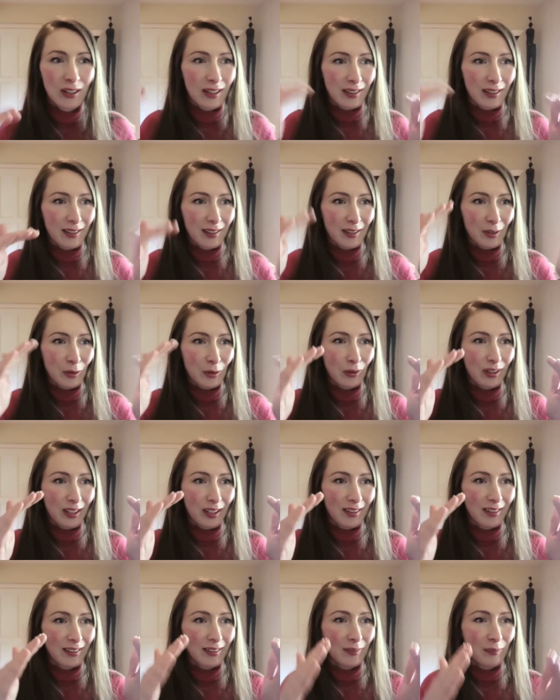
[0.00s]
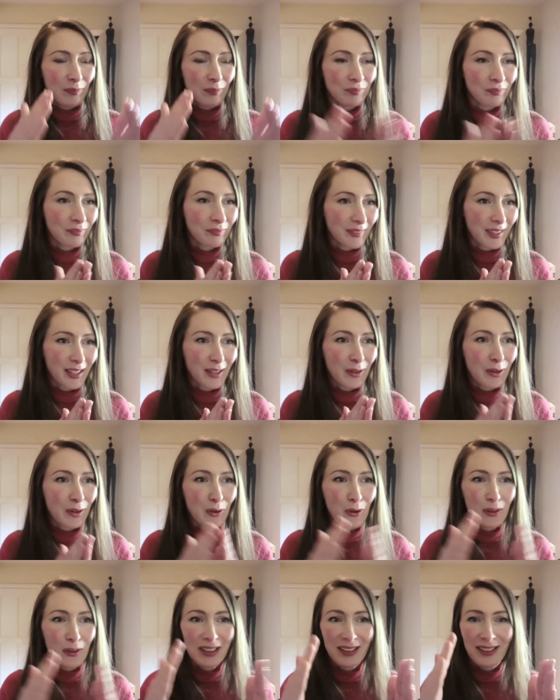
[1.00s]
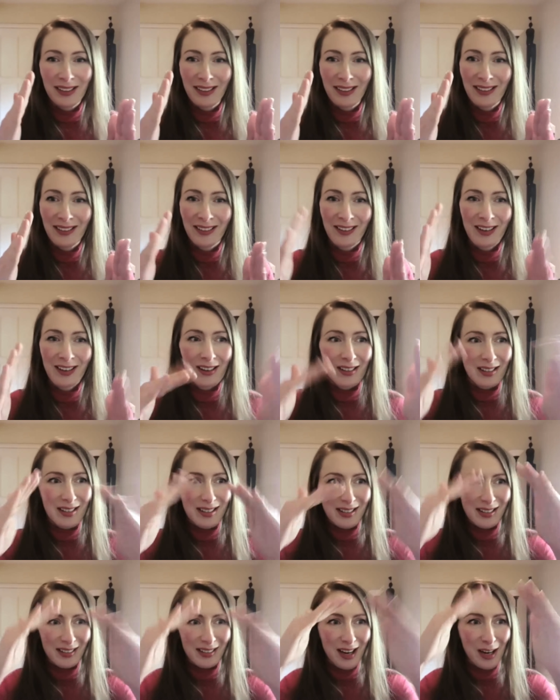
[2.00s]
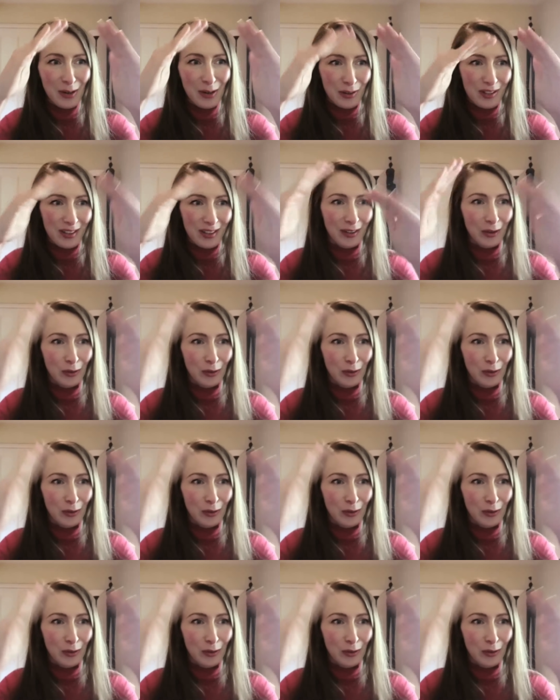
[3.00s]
like, how they call it, the cards house,